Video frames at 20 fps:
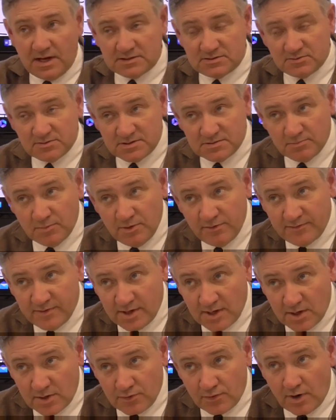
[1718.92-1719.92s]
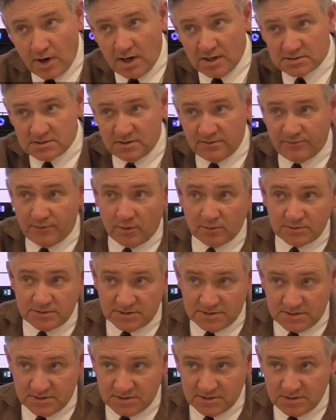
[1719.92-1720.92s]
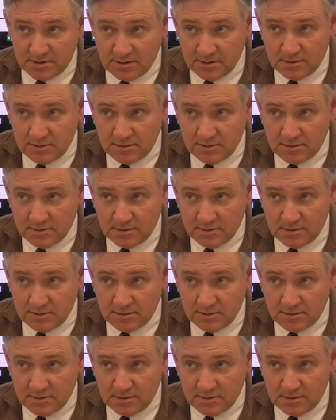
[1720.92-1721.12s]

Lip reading: That's what's moving across the voltages.